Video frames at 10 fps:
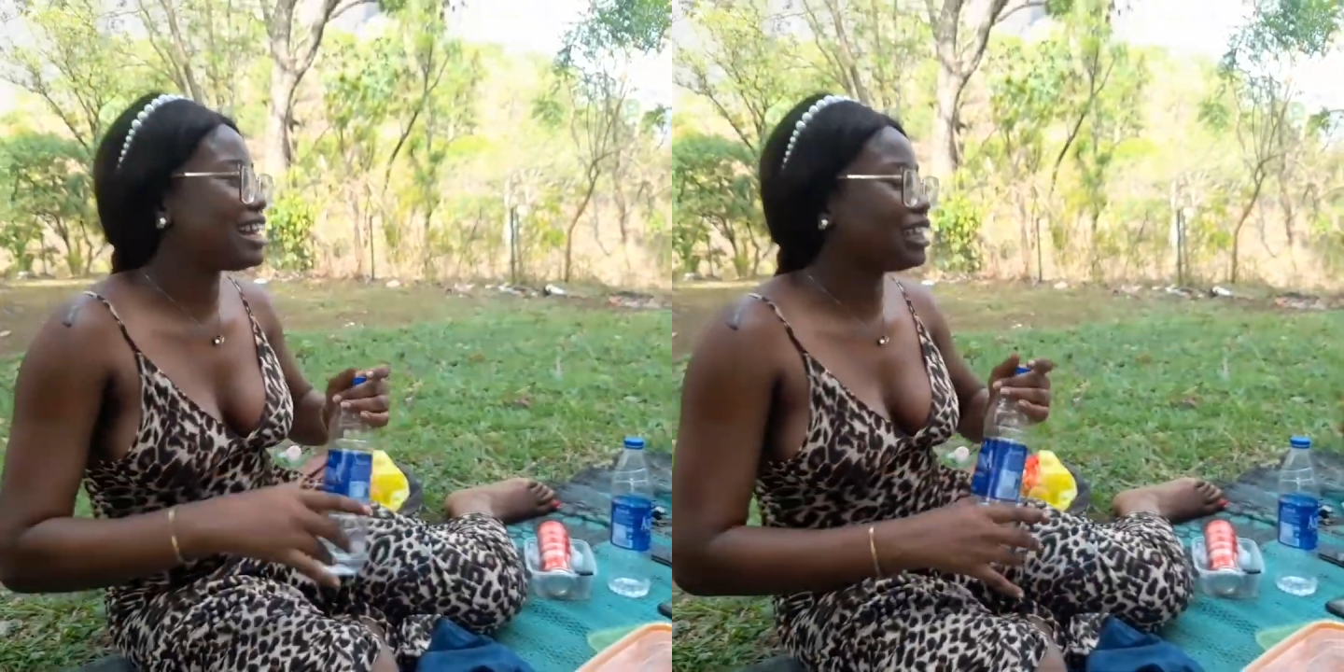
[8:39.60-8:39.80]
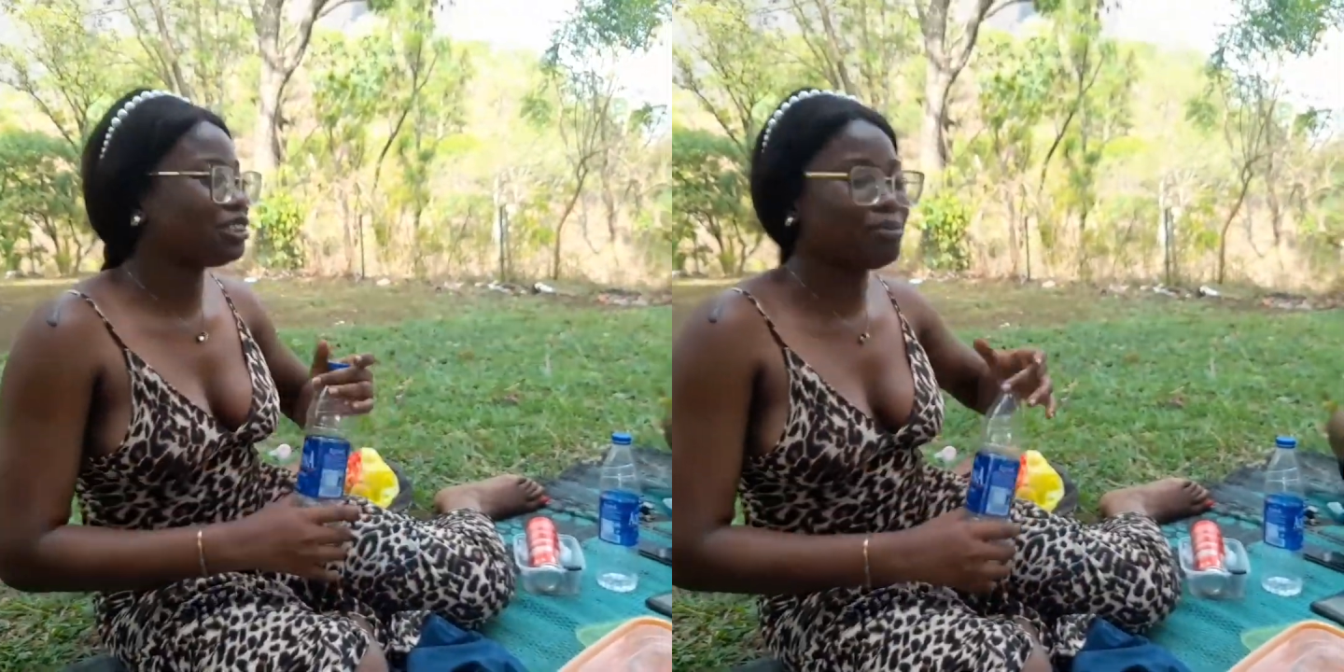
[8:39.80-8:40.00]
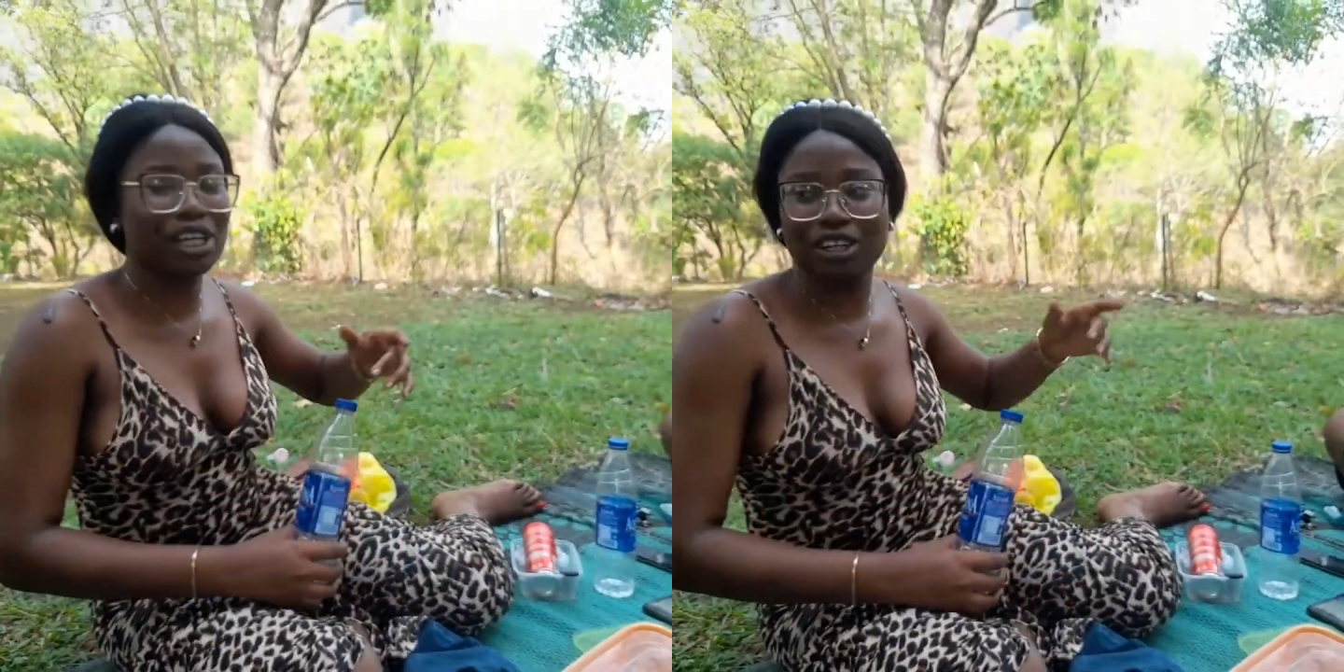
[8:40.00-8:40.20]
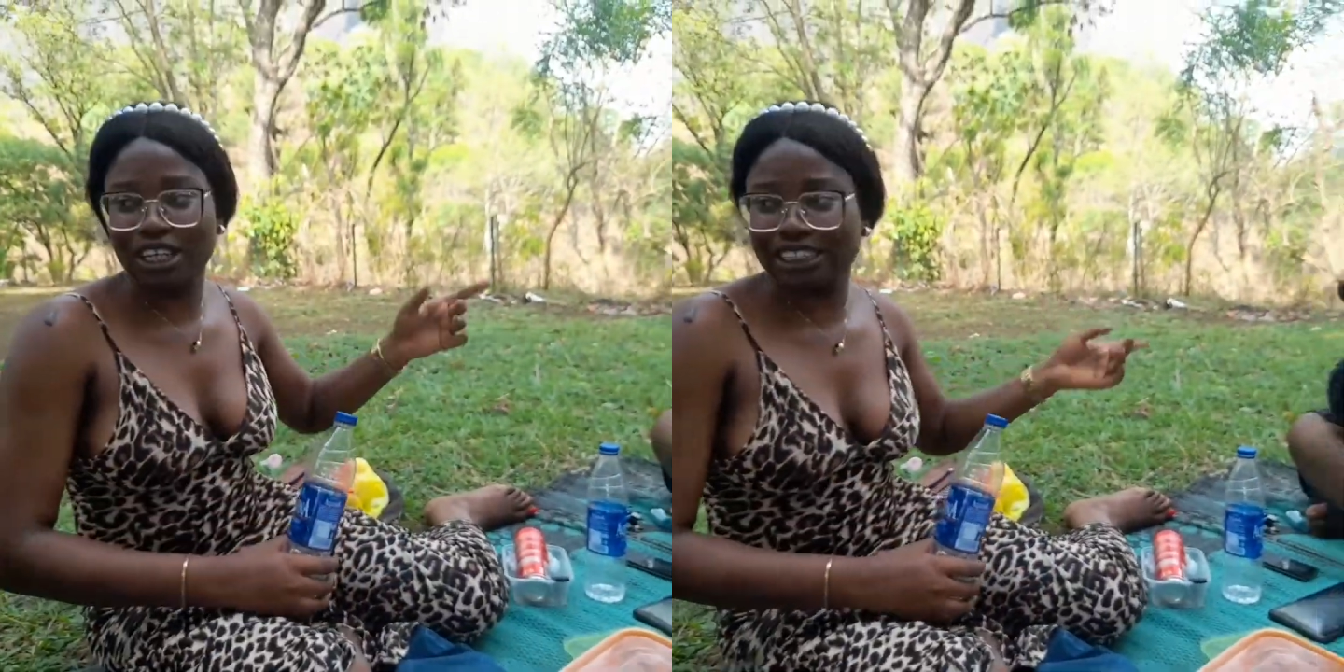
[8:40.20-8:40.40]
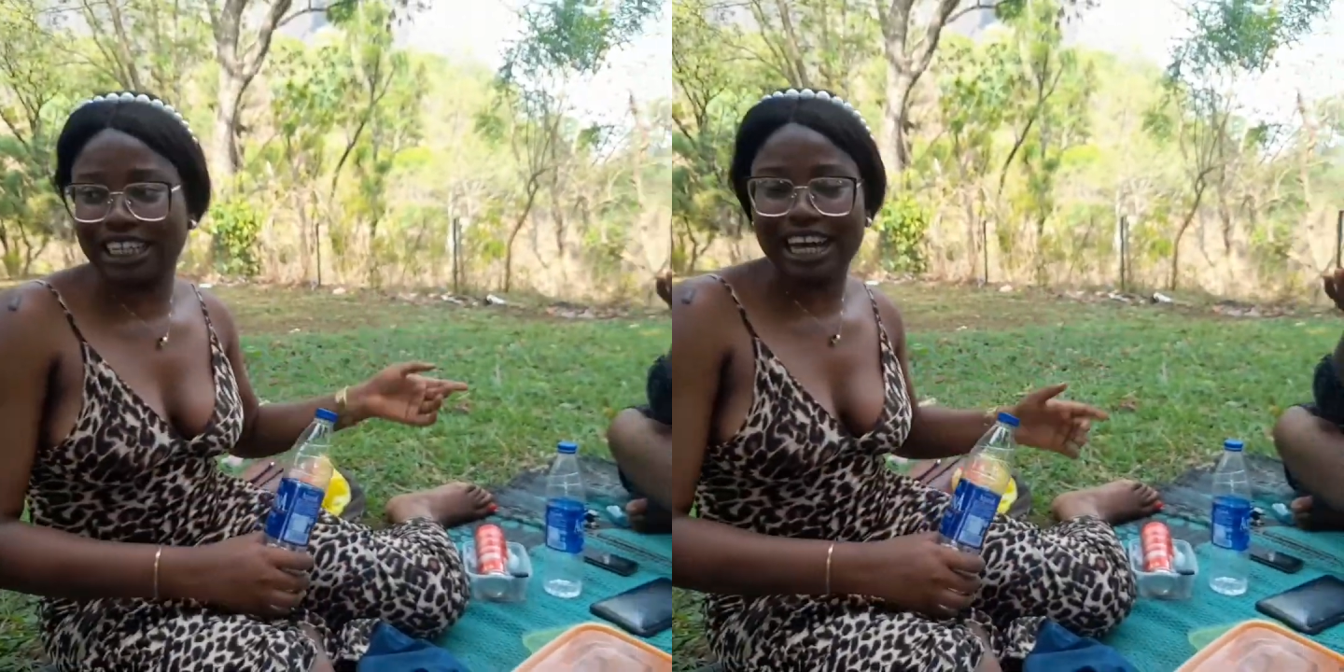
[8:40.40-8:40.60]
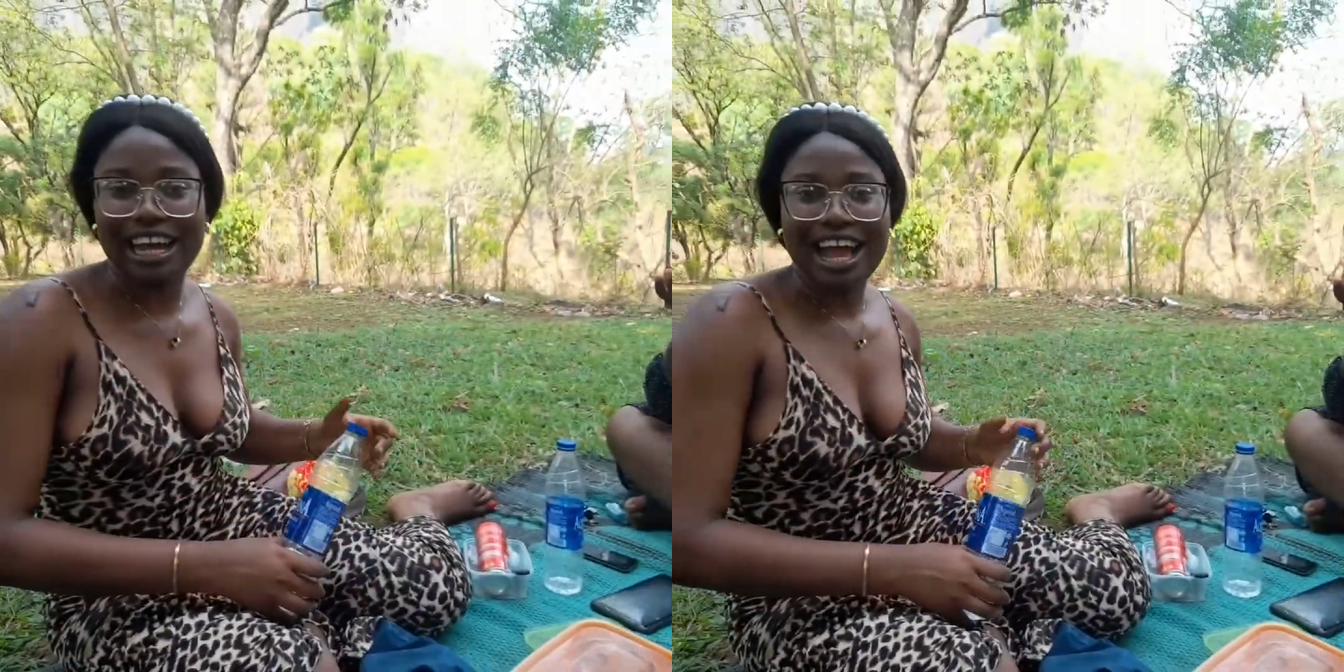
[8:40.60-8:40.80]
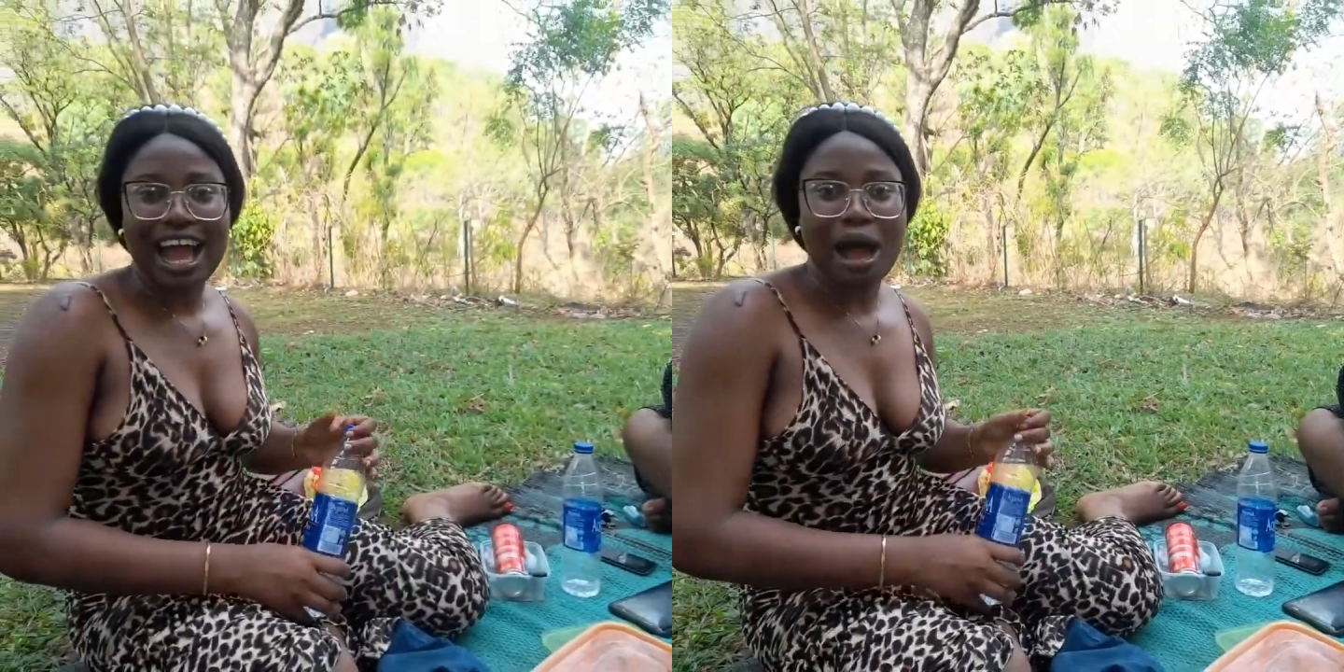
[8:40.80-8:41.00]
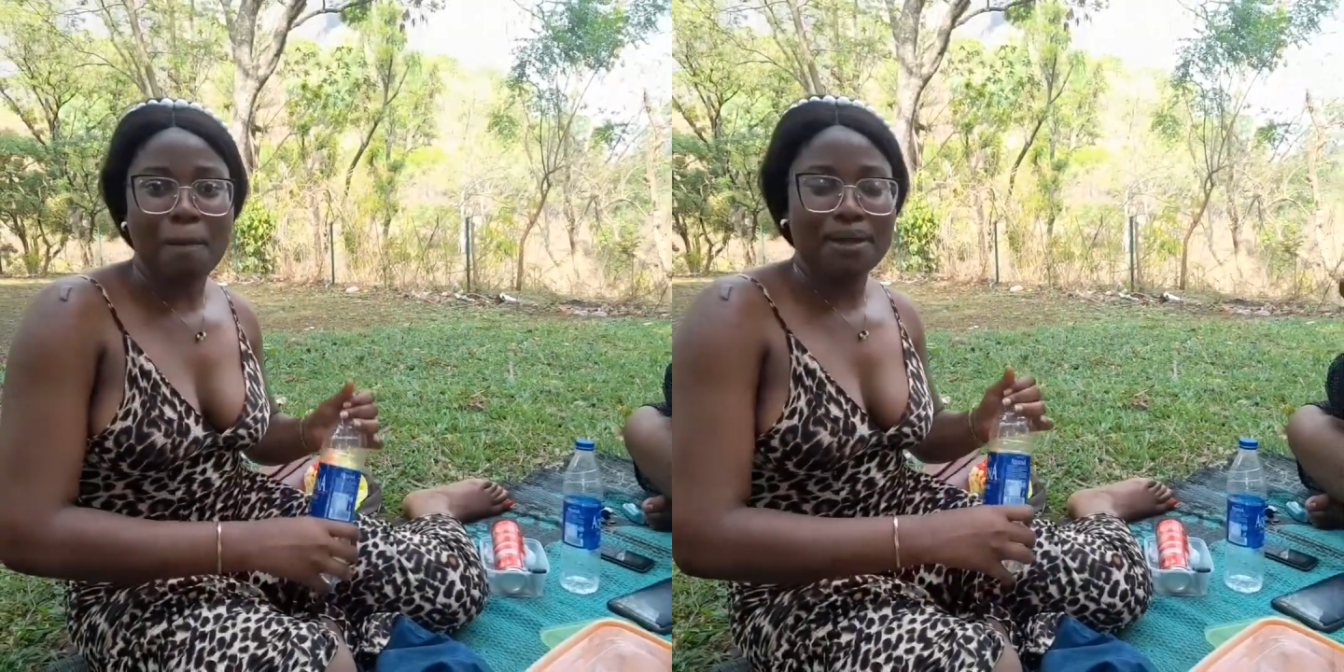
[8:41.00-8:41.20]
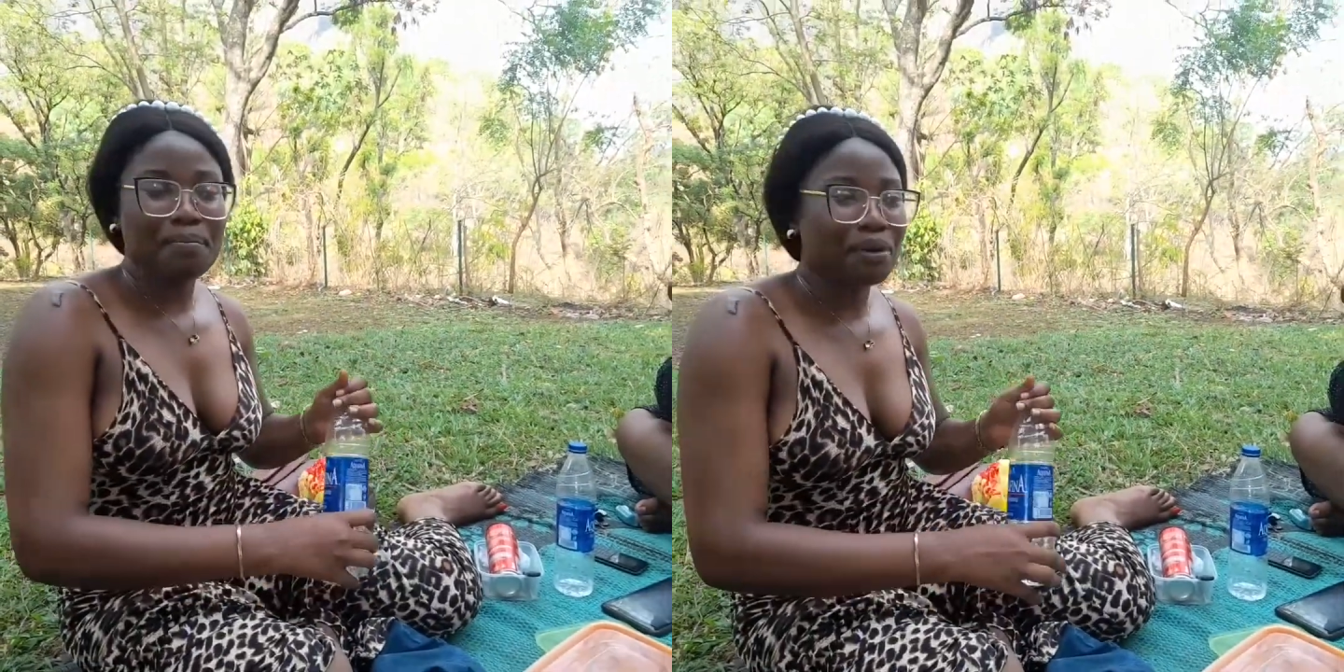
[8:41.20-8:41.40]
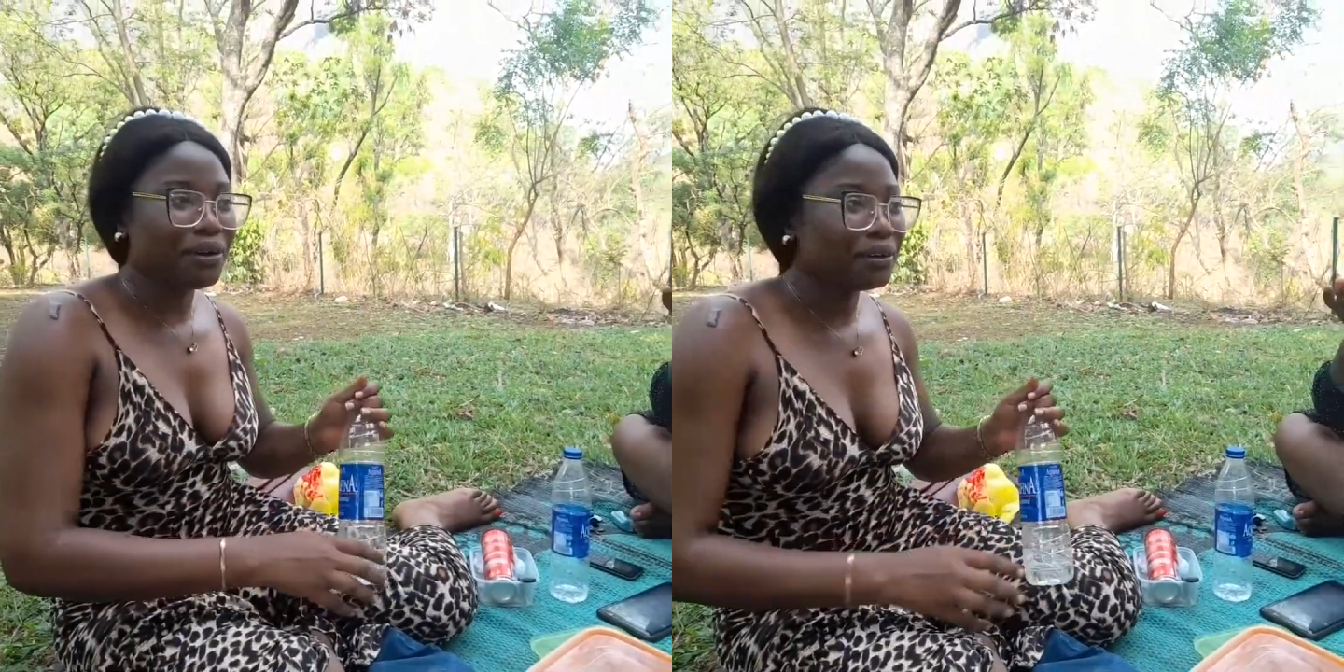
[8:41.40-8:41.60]
My mom went to church
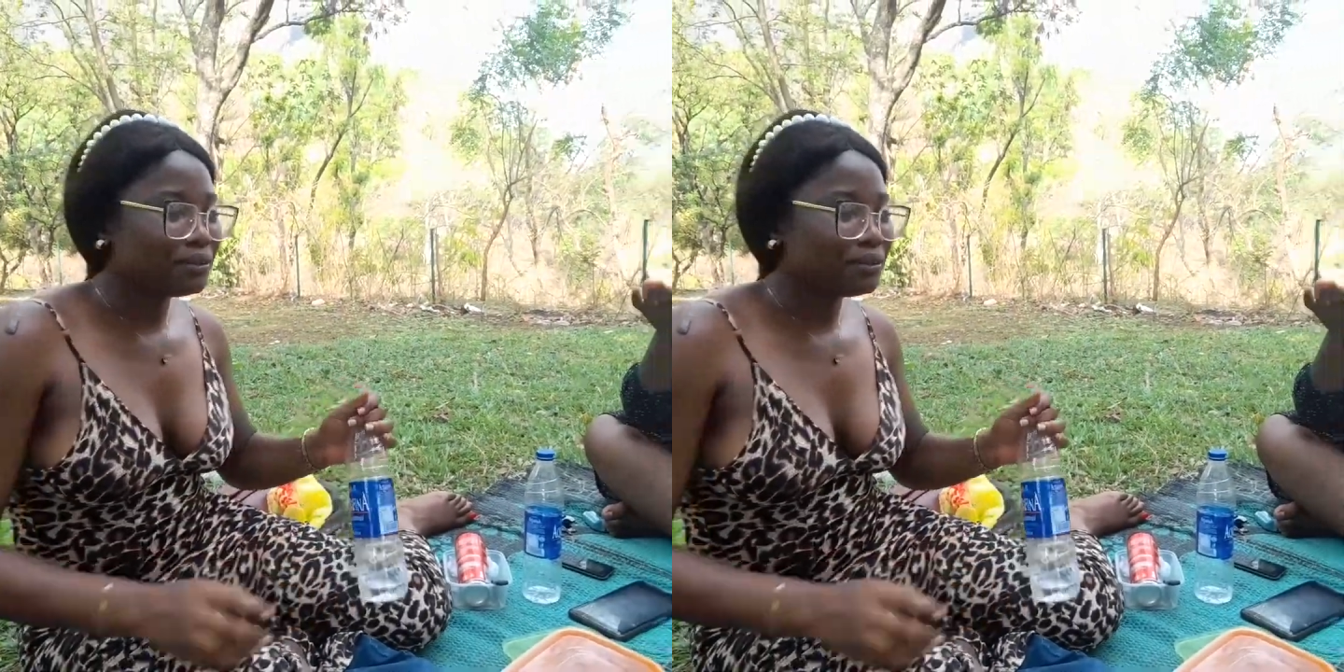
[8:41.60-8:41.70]
and she was